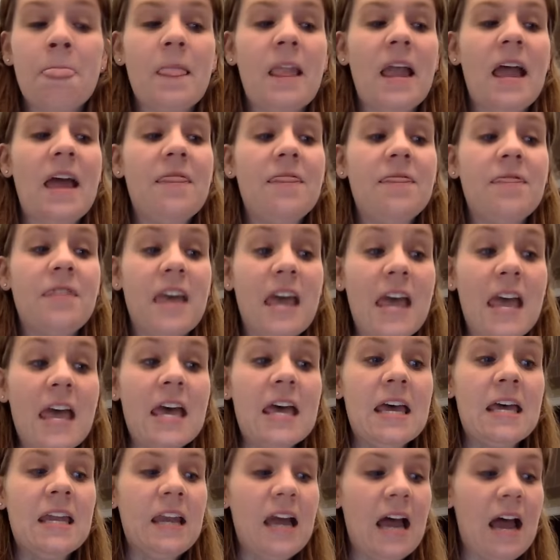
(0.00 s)
And
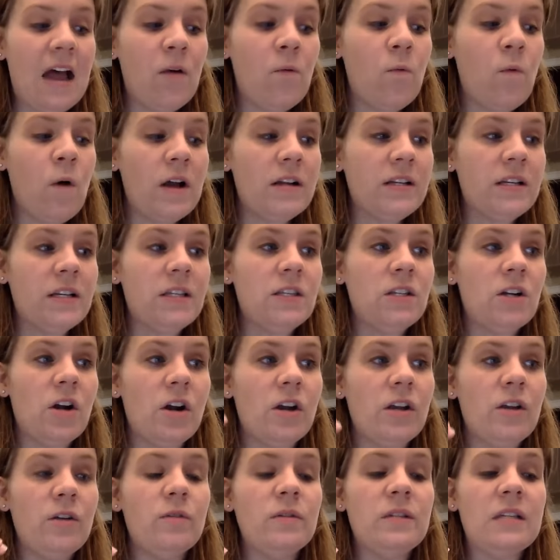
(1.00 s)
then I want to start
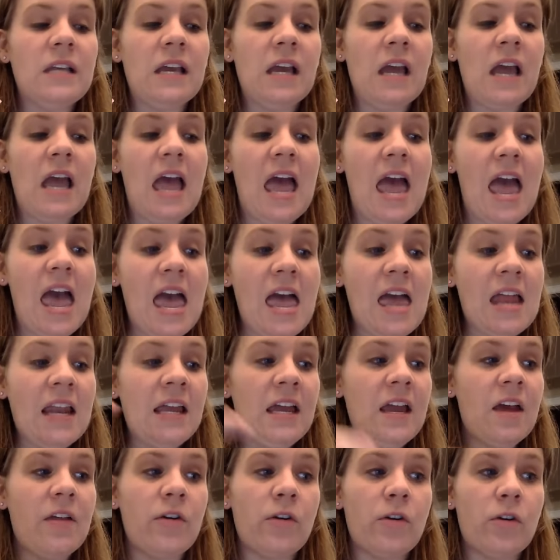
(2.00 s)
using any
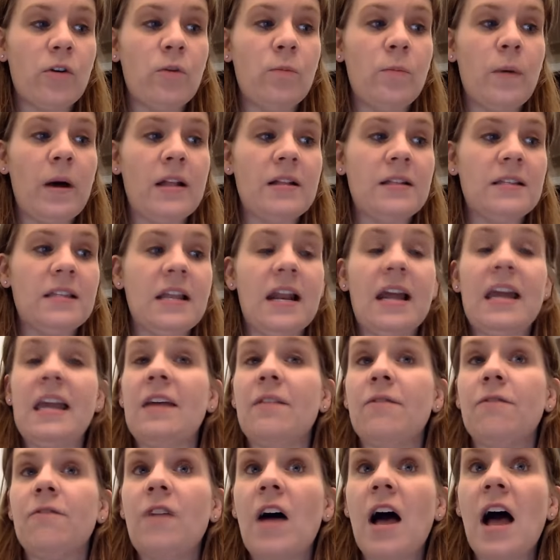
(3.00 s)
other coupons that I can
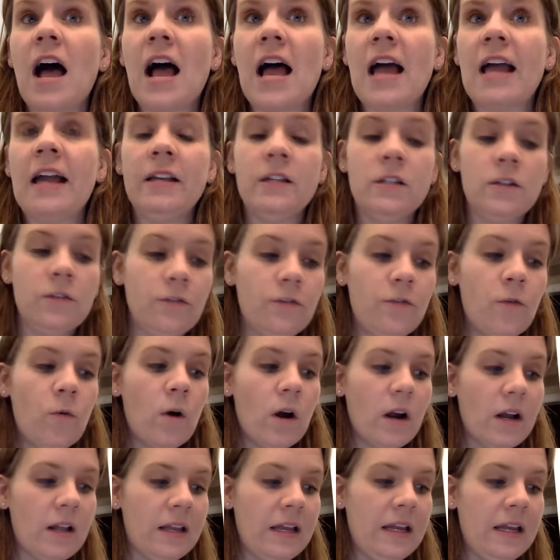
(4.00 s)
find for
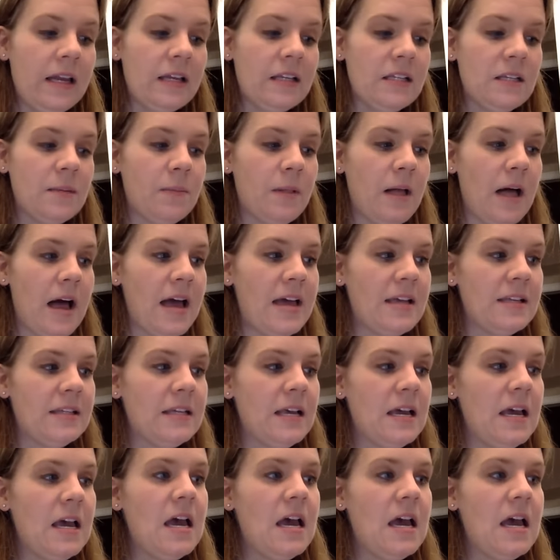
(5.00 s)
cleaning supplies.